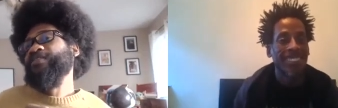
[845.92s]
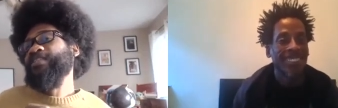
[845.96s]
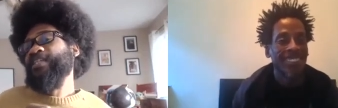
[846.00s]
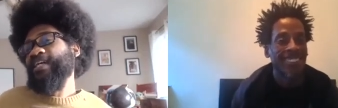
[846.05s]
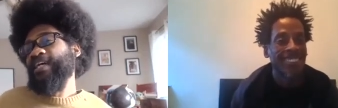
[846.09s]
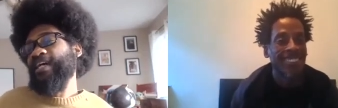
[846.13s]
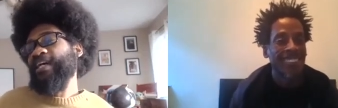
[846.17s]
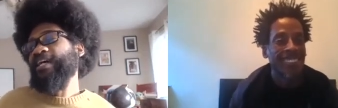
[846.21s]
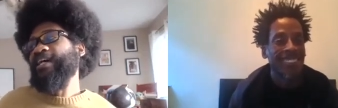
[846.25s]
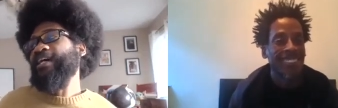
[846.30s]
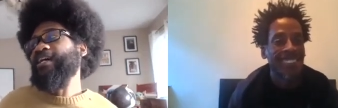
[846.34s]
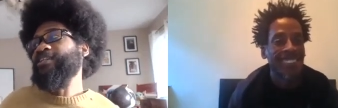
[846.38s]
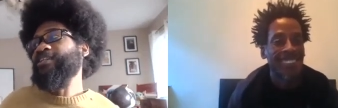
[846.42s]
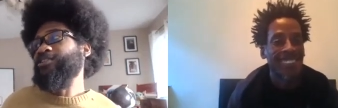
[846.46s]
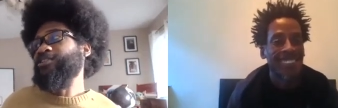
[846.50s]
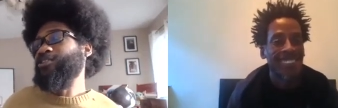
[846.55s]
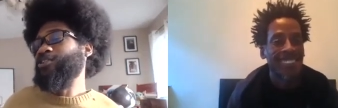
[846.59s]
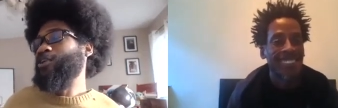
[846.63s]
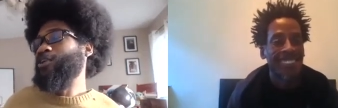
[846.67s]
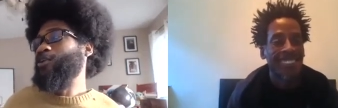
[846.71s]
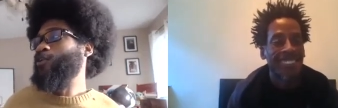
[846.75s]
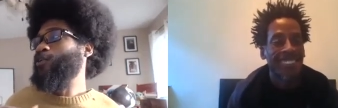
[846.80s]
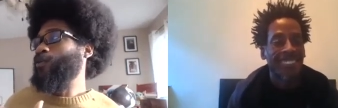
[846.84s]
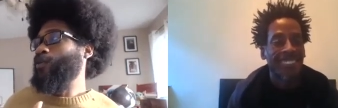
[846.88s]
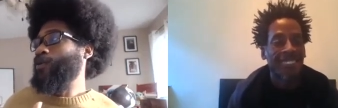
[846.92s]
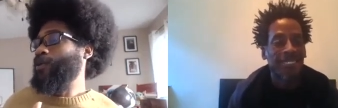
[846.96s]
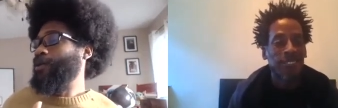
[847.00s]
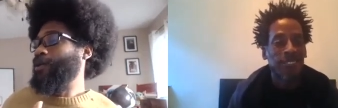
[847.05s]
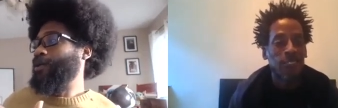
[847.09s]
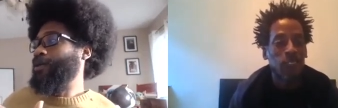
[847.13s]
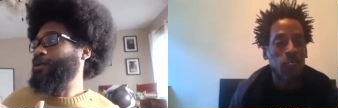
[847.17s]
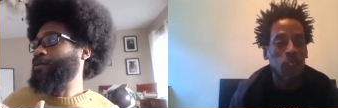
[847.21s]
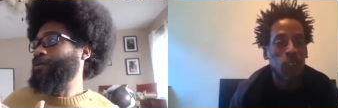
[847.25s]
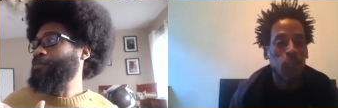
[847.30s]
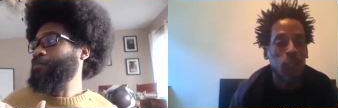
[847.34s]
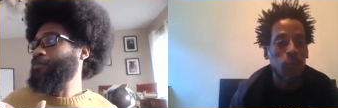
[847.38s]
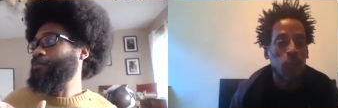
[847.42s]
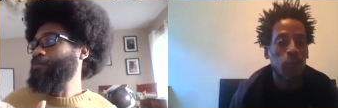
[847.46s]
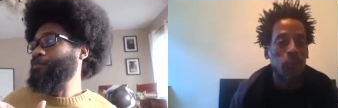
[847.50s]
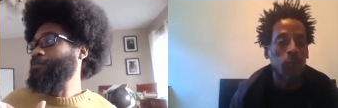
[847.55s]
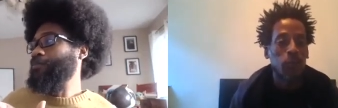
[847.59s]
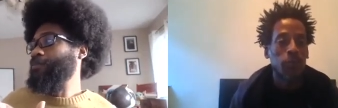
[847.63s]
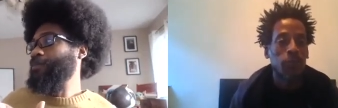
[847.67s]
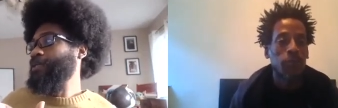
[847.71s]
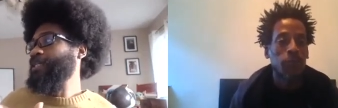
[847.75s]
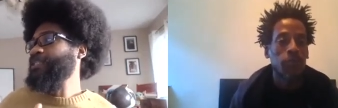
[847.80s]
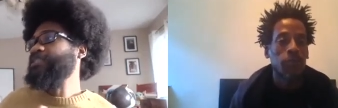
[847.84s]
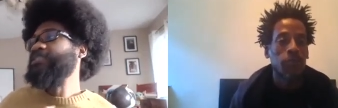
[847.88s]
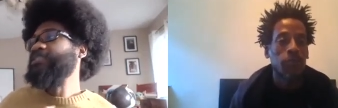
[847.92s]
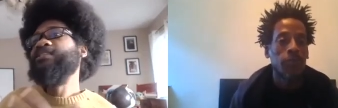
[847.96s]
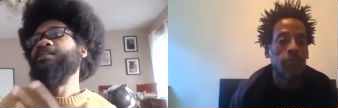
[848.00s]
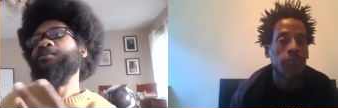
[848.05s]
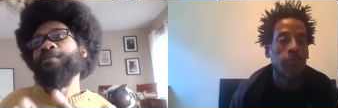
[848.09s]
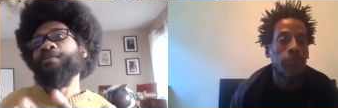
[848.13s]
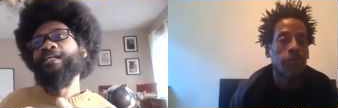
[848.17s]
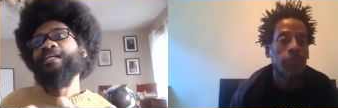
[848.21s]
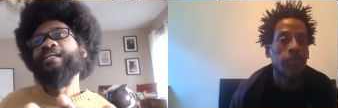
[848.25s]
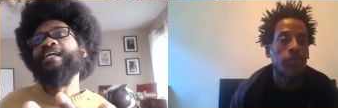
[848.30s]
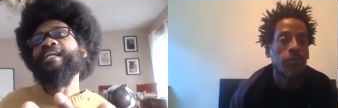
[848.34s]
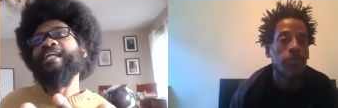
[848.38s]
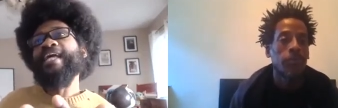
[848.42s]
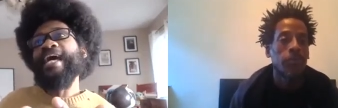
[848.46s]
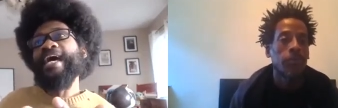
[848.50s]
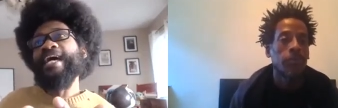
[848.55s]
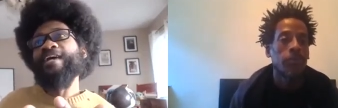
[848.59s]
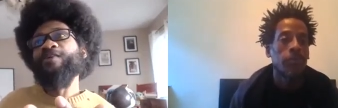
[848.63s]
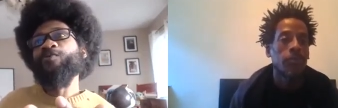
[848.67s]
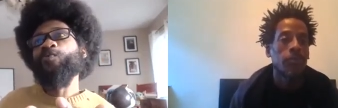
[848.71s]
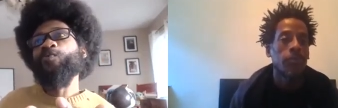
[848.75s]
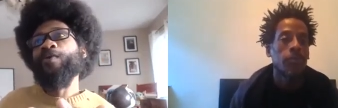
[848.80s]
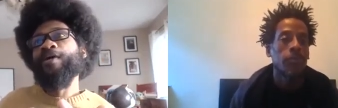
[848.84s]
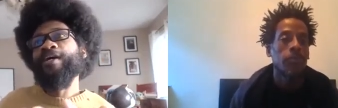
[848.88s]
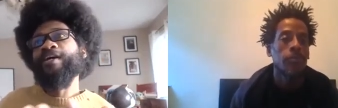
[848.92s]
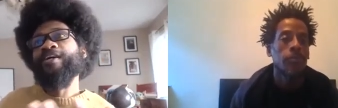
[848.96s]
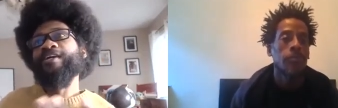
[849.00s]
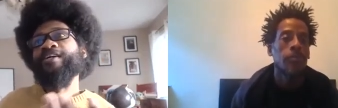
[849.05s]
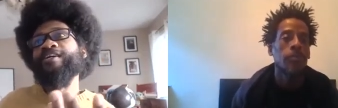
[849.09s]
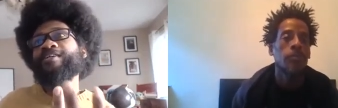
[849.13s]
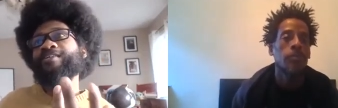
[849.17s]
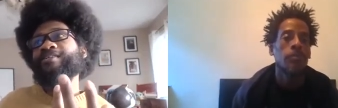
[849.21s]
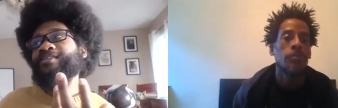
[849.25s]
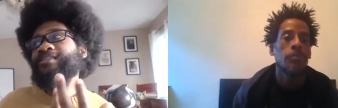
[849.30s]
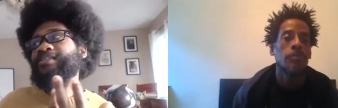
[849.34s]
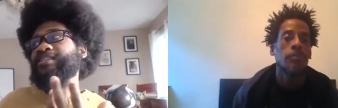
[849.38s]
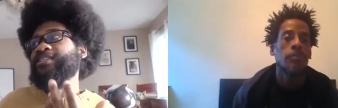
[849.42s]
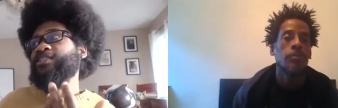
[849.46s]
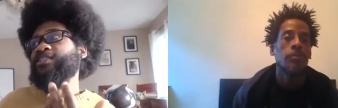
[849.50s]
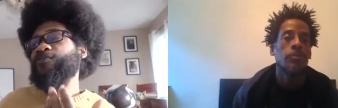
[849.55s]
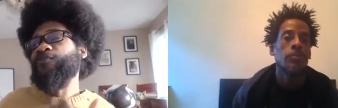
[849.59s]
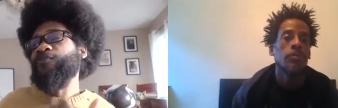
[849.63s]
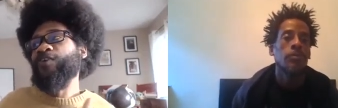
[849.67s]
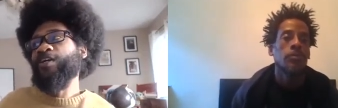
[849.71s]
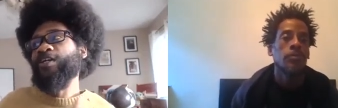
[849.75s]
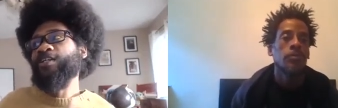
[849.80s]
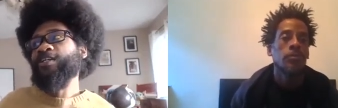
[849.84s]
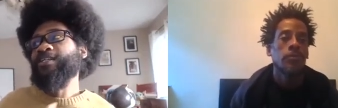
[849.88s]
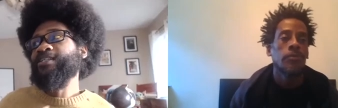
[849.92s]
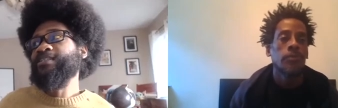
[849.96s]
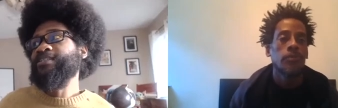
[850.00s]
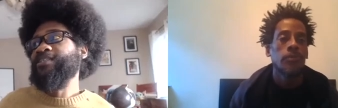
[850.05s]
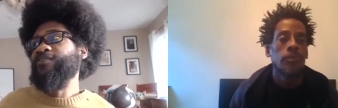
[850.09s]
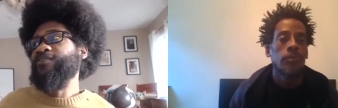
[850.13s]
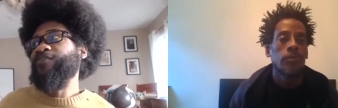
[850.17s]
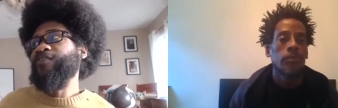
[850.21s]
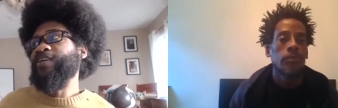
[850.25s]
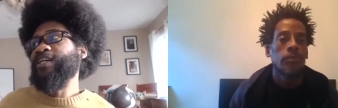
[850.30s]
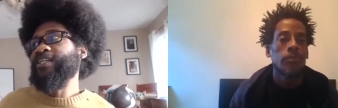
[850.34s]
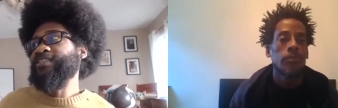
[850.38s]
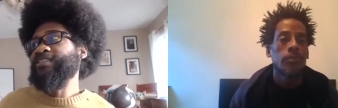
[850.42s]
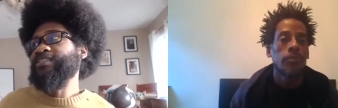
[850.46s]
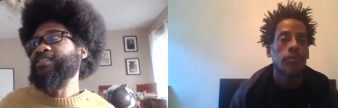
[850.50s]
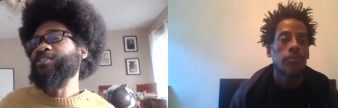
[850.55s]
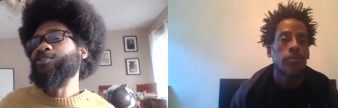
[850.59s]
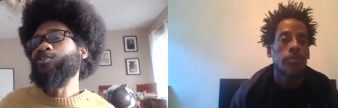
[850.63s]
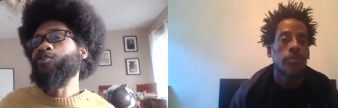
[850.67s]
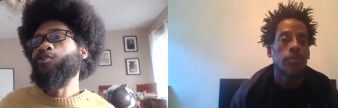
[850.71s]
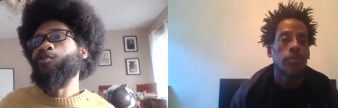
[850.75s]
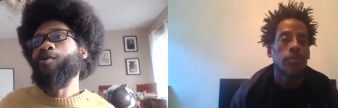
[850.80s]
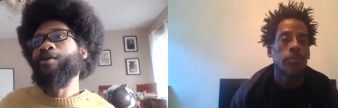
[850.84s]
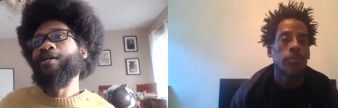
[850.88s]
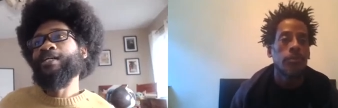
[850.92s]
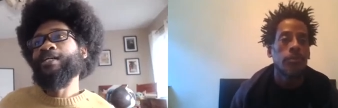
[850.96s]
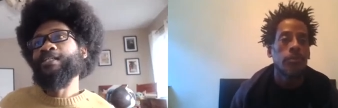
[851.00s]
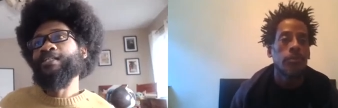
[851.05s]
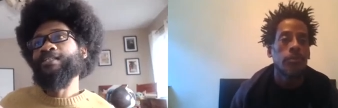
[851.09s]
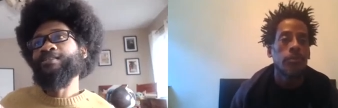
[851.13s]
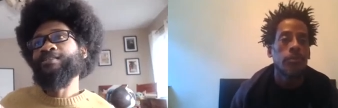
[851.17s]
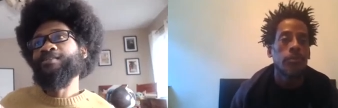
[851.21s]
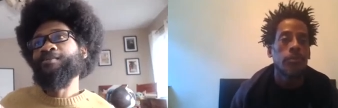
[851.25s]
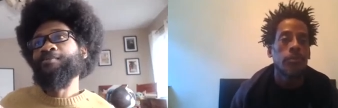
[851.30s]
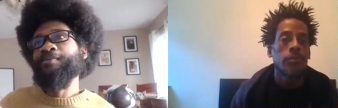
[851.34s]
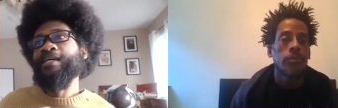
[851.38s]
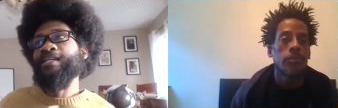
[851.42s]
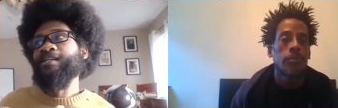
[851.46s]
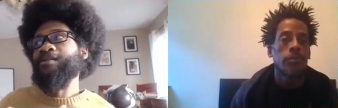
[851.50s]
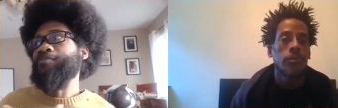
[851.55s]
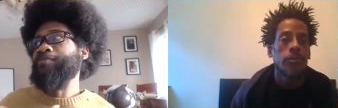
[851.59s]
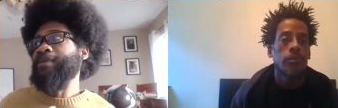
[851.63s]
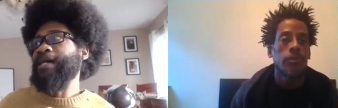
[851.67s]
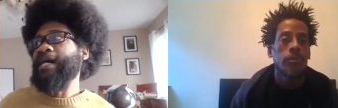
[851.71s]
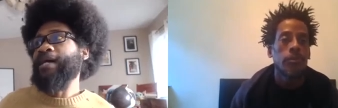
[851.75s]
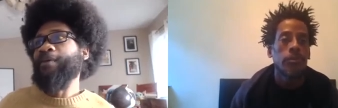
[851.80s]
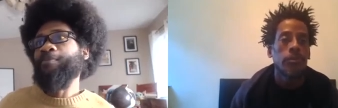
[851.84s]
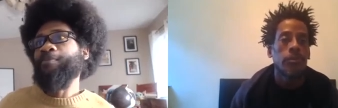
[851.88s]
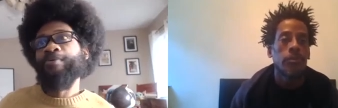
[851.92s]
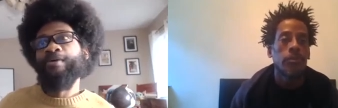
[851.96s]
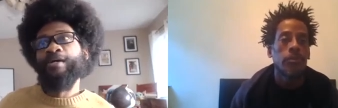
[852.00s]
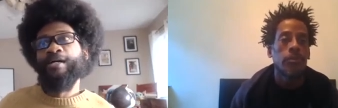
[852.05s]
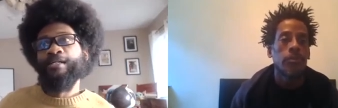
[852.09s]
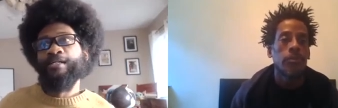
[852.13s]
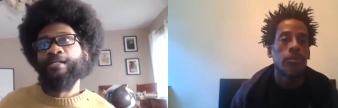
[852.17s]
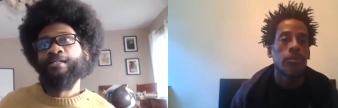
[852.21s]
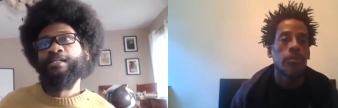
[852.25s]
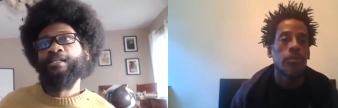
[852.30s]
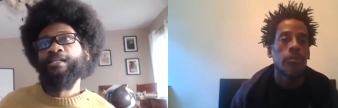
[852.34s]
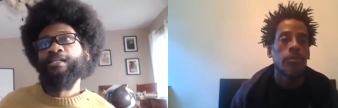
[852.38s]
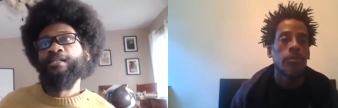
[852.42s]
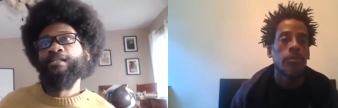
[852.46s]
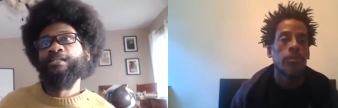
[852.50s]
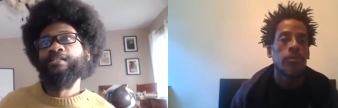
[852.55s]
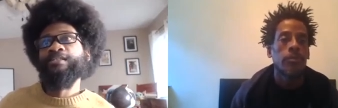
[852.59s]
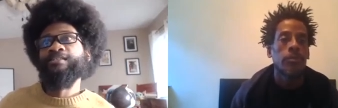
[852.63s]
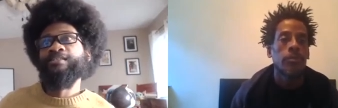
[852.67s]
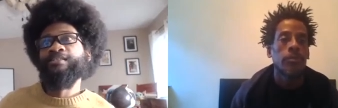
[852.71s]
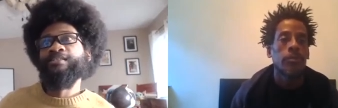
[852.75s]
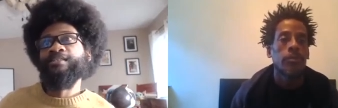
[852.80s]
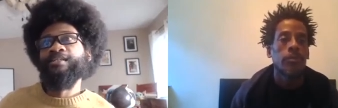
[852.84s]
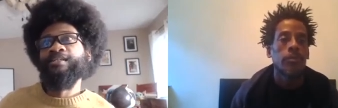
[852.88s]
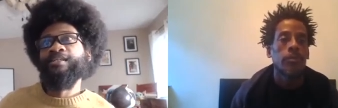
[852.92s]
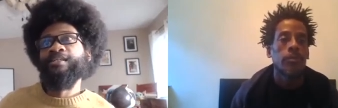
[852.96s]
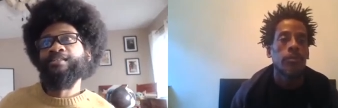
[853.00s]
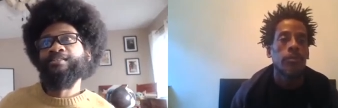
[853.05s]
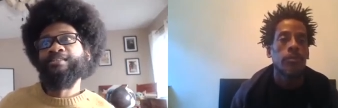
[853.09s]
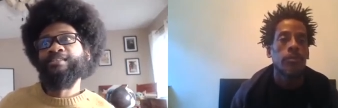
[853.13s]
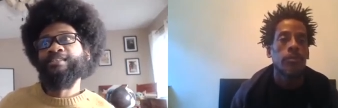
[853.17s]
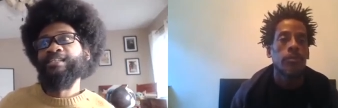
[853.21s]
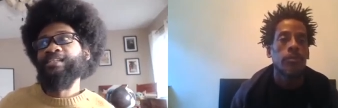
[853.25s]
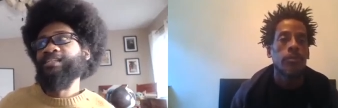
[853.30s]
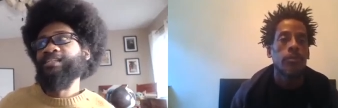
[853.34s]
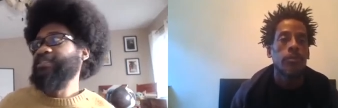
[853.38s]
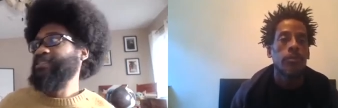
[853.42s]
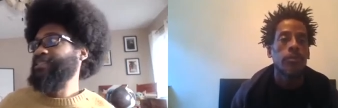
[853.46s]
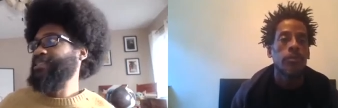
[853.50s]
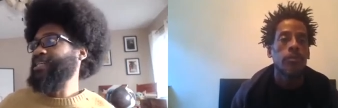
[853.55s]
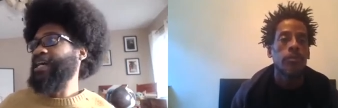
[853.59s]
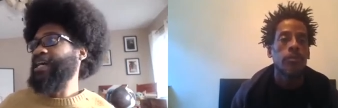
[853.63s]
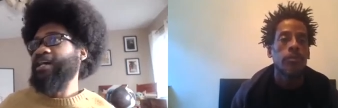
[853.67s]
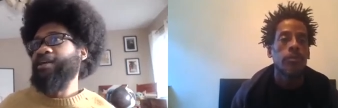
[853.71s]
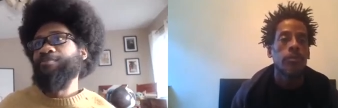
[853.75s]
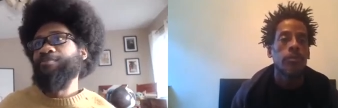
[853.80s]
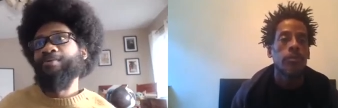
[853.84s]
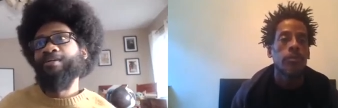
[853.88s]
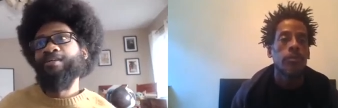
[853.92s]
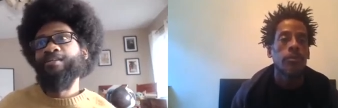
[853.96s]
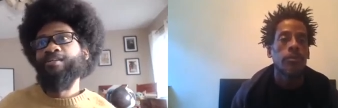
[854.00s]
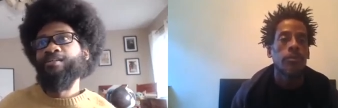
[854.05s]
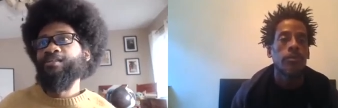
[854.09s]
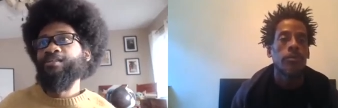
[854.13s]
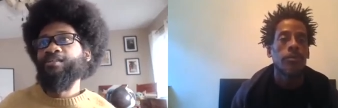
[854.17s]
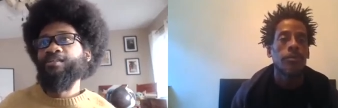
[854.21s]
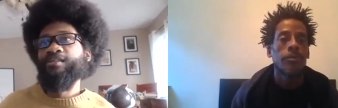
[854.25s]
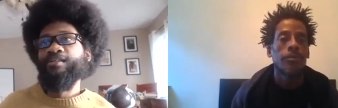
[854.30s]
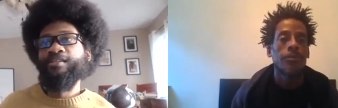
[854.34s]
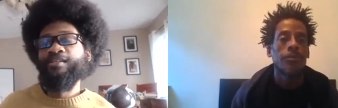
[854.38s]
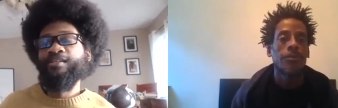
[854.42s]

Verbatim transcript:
Speaker 1: Yeah, so um, it's similar to that where this fungus infects this organism and the byproduct is a psilocybin